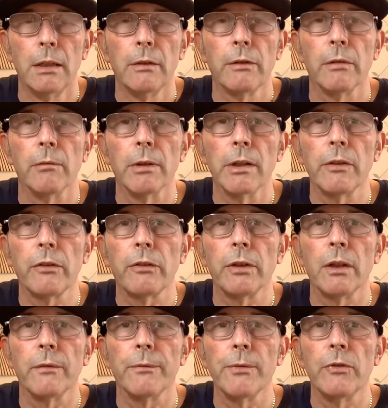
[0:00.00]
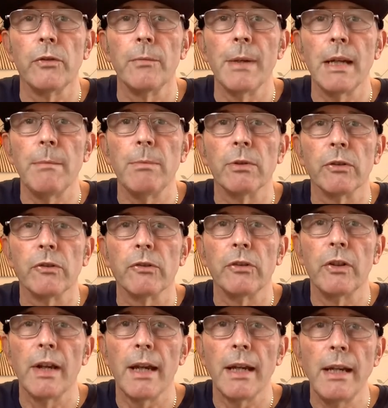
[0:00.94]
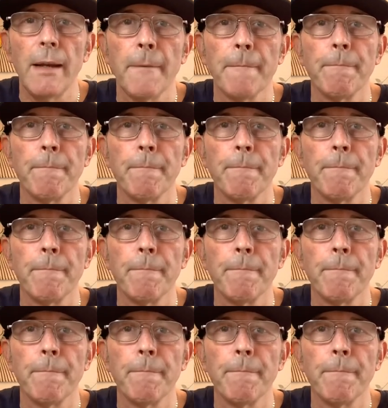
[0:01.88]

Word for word: So we're going to start off with some A-books today.